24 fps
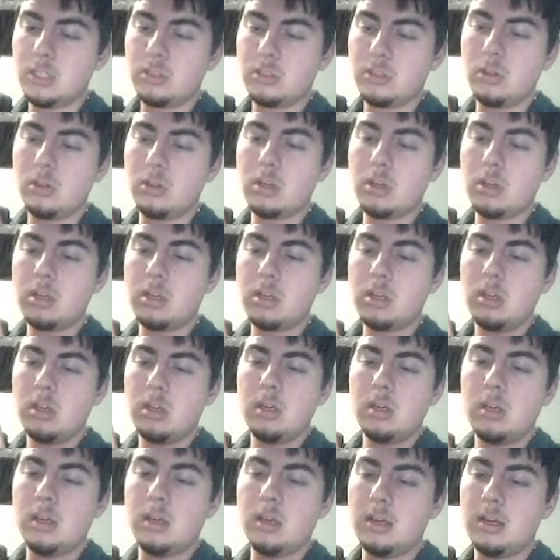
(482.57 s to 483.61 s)
look.
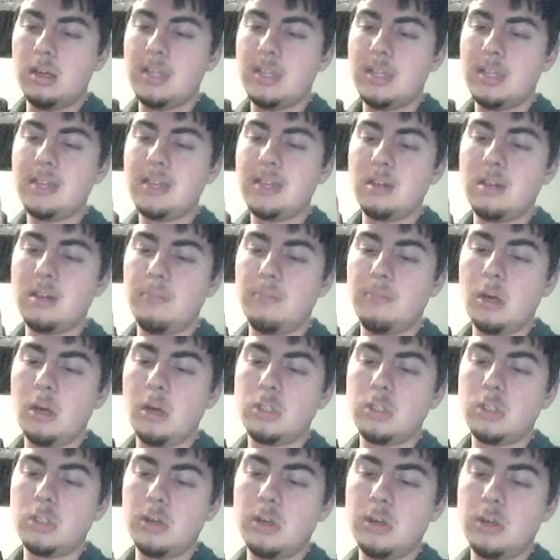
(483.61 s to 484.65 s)
His head's on a ball
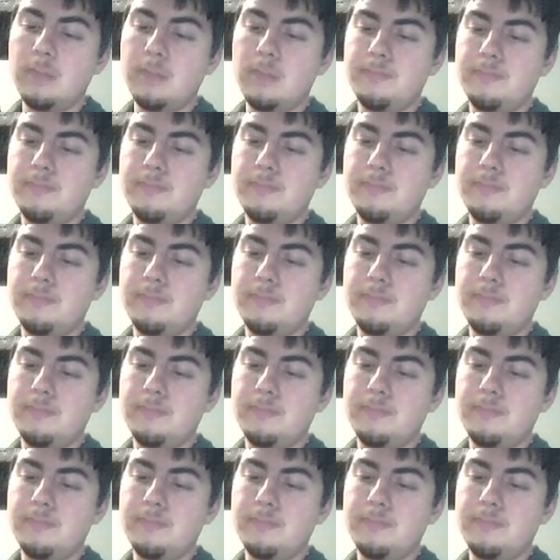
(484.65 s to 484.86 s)
joint.